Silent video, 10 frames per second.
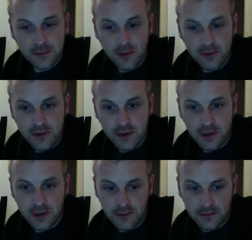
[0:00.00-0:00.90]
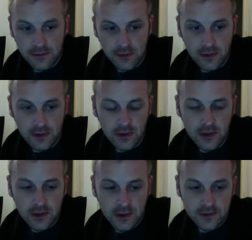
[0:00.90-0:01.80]
but I've already gone on for
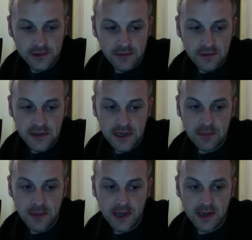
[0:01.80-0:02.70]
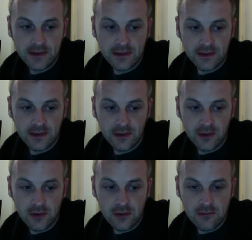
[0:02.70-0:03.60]
17 minutes
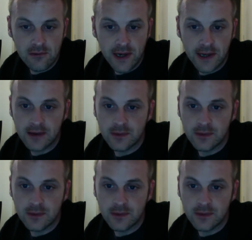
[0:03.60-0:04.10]
already,